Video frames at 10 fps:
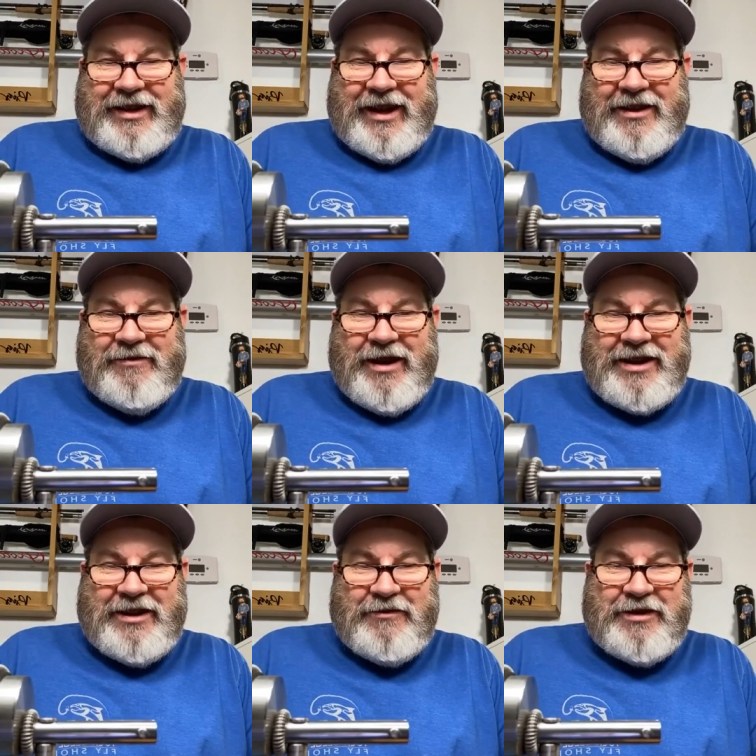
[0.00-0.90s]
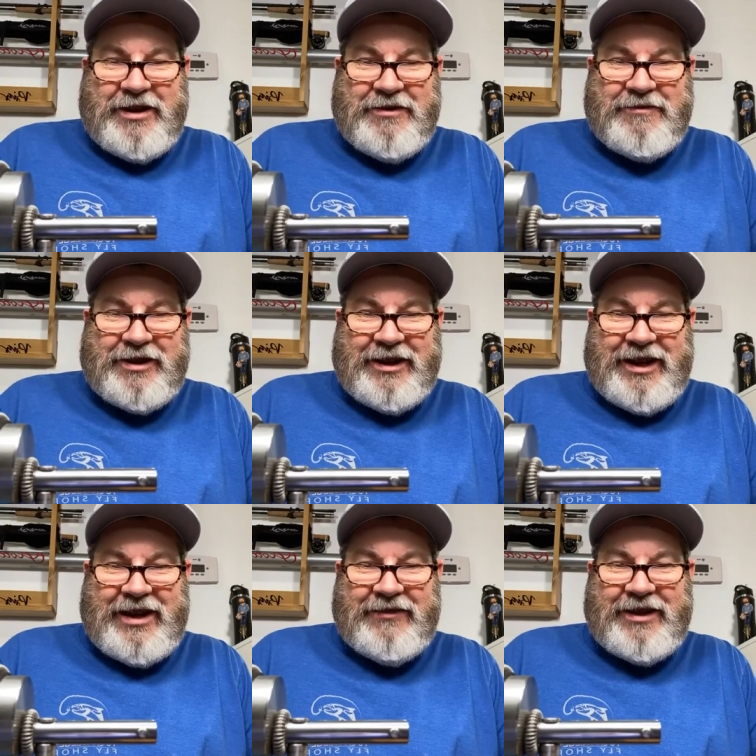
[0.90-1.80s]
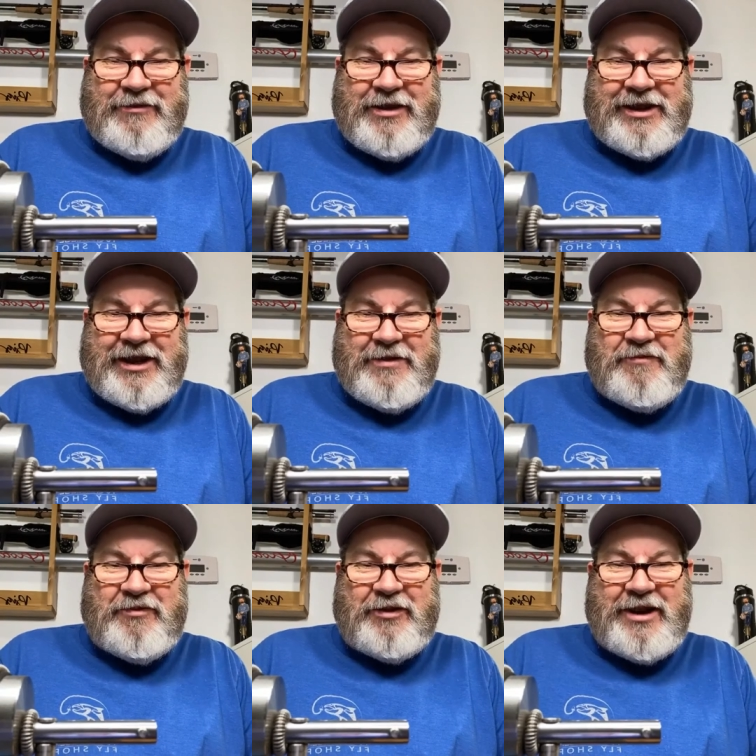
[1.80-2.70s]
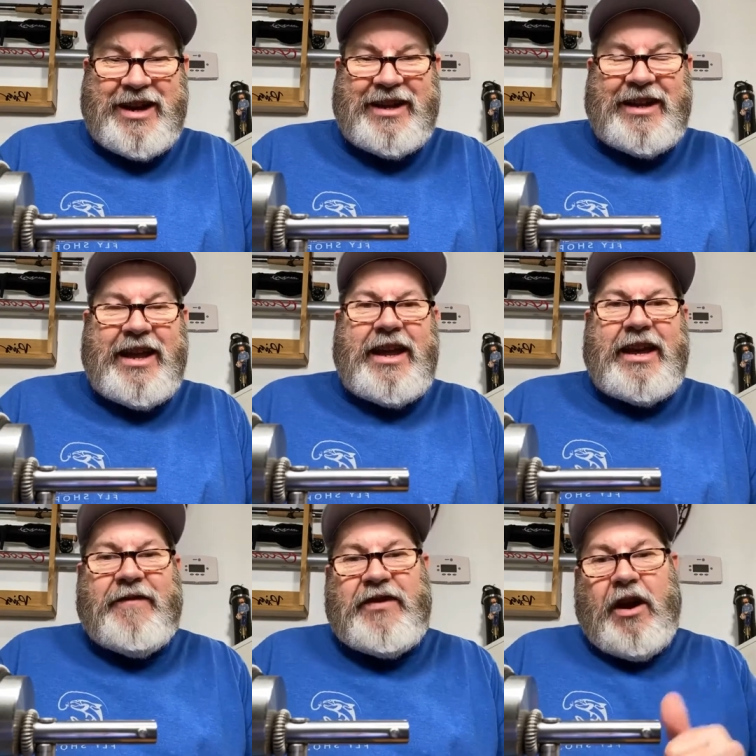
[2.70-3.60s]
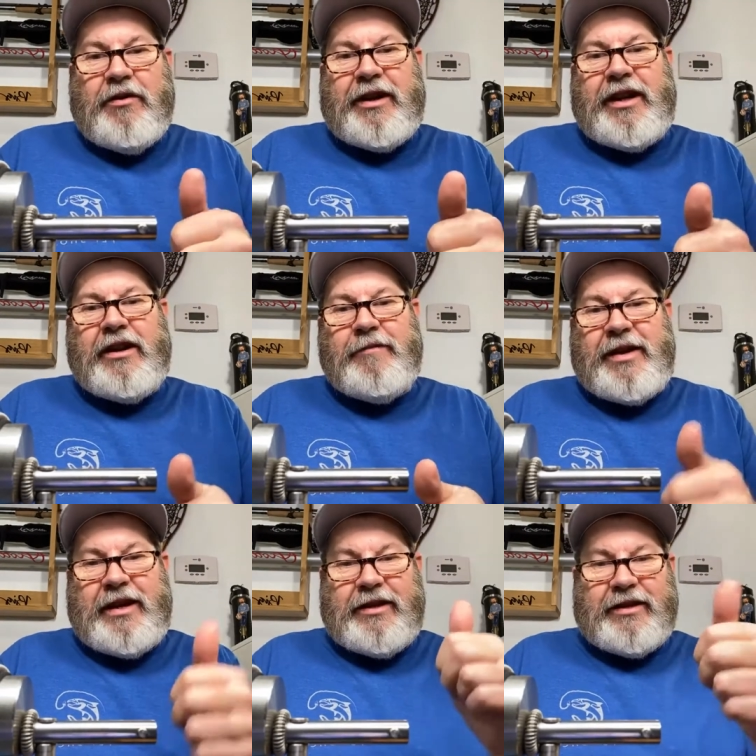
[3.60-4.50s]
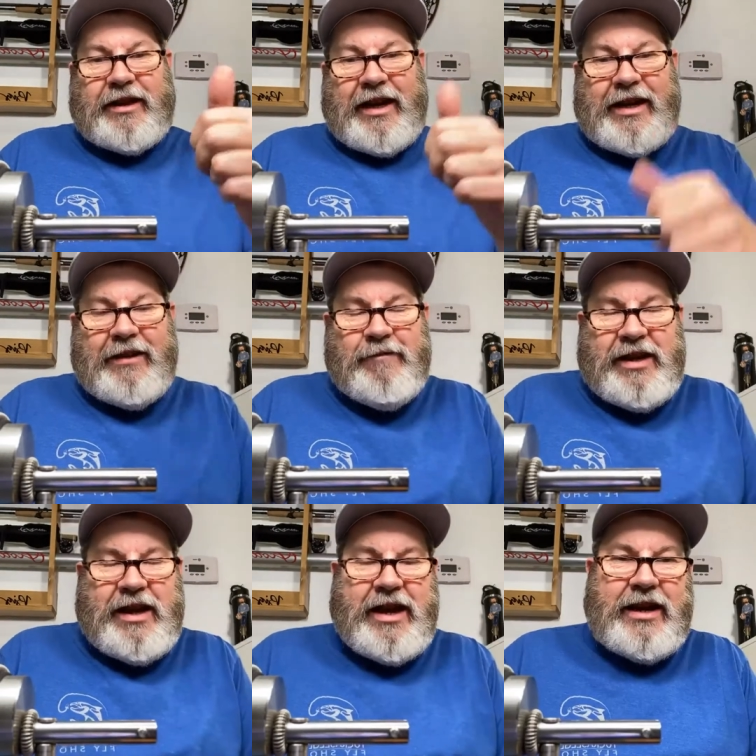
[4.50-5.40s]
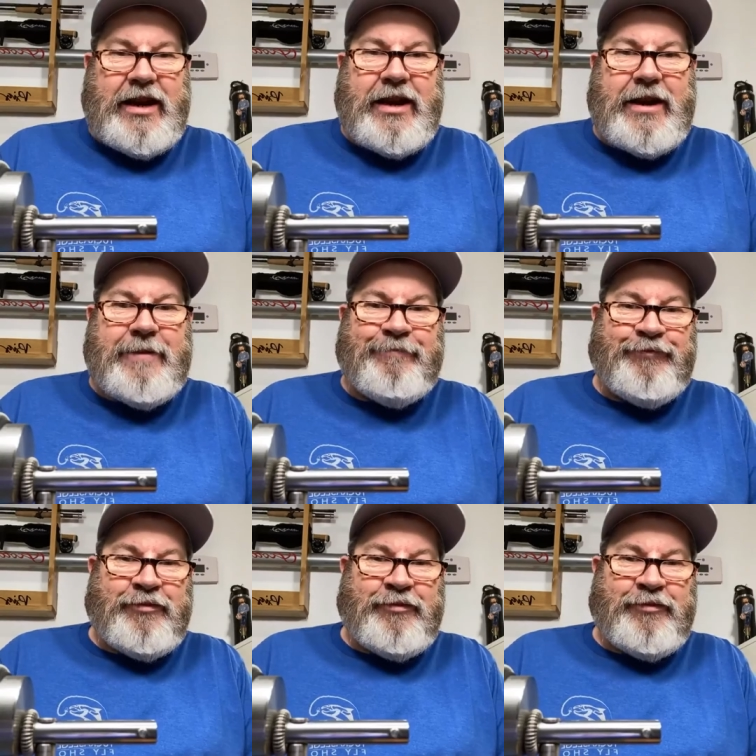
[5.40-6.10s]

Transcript: all right? Yo, yo, good evening. What's up, Brett? If y'all can hear me, just kind of give me a